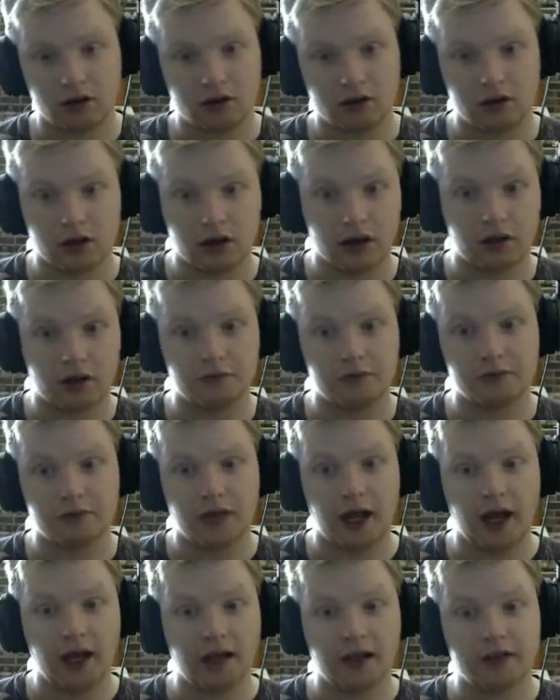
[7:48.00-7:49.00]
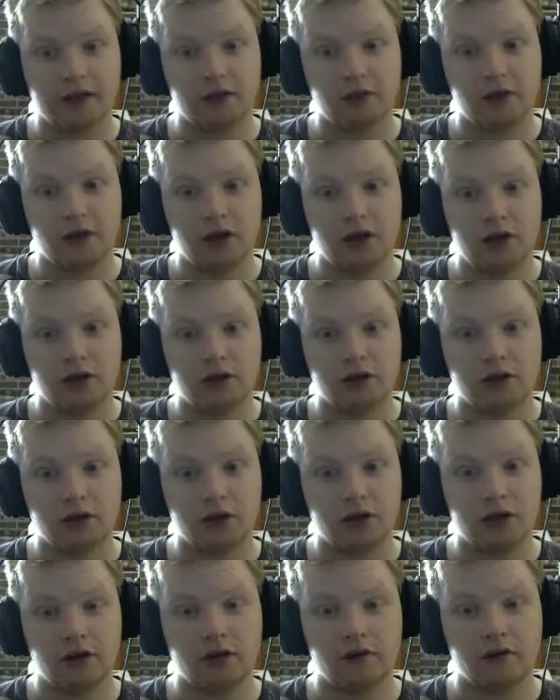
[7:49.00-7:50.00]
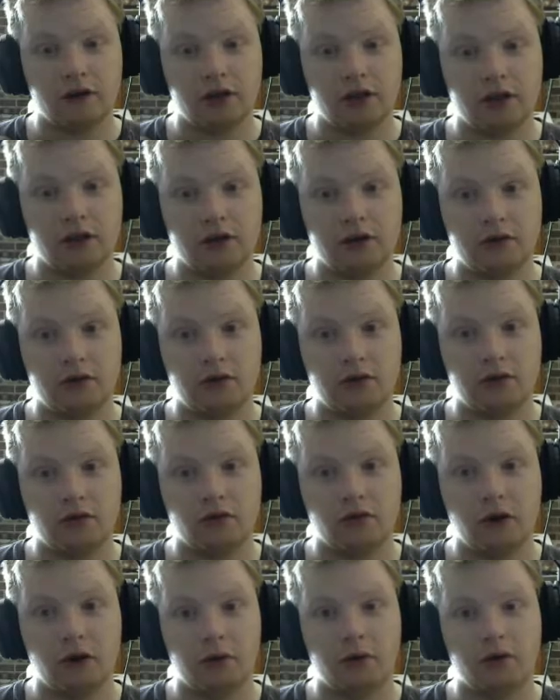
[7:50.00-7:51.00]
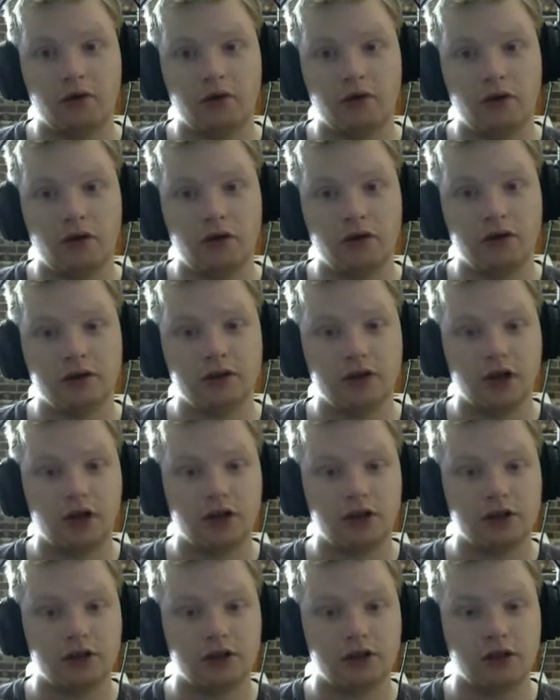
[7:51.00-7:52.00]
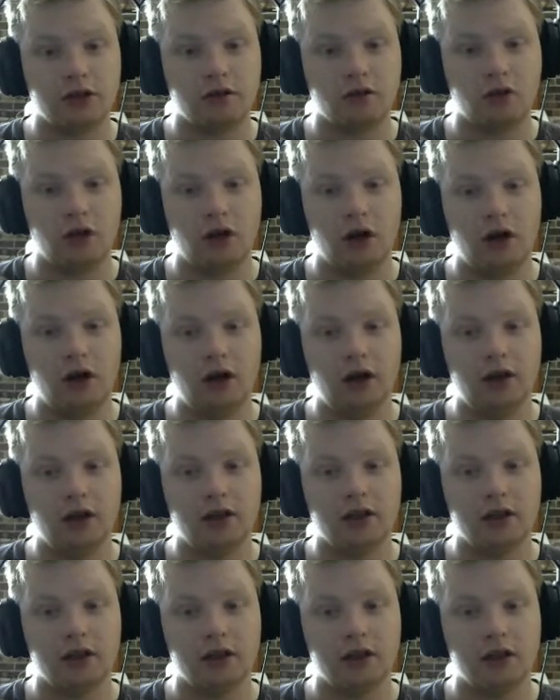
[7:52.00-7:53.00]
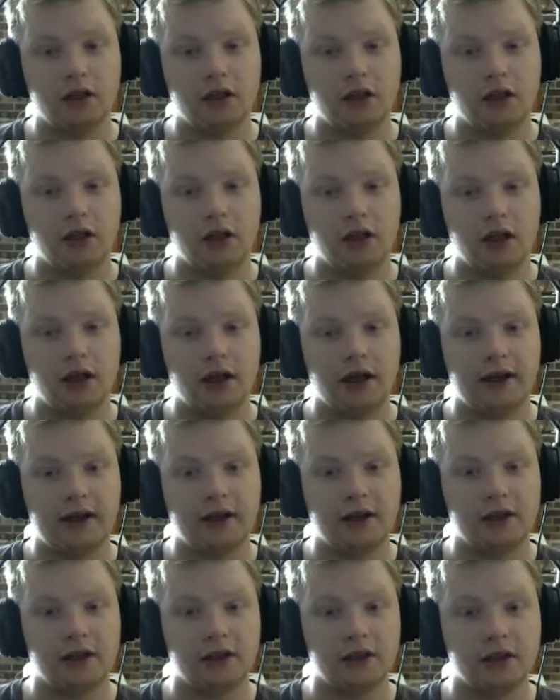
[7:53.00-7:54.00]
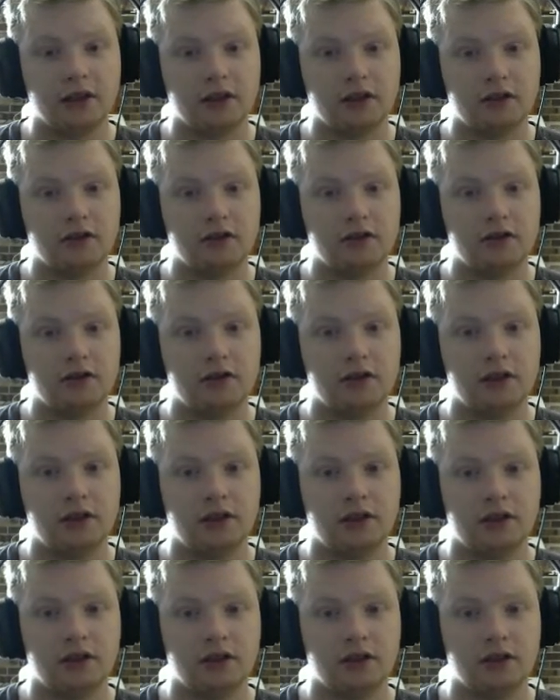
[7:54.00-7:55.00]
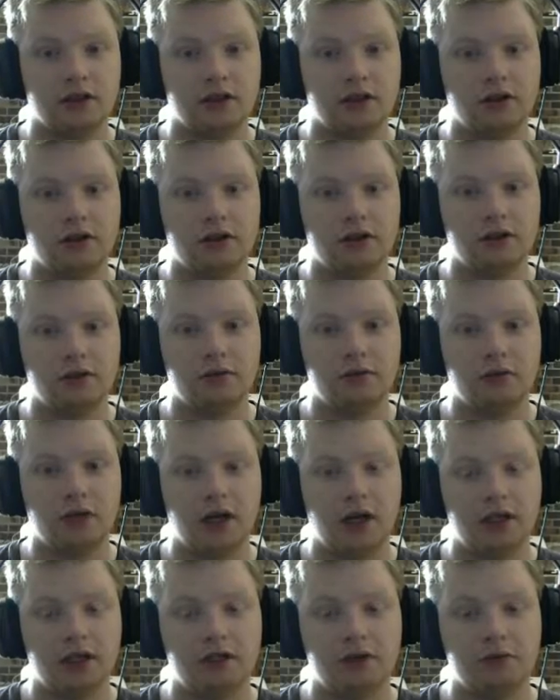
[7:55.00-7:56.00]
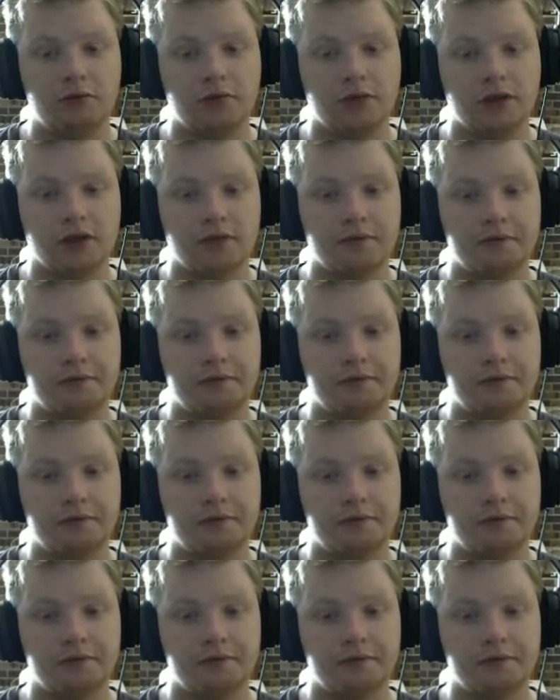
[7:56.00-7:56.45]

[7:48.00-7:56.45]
Alex Wheeler took over with Rebel Force. I don't know why, and I don't need to know too much, but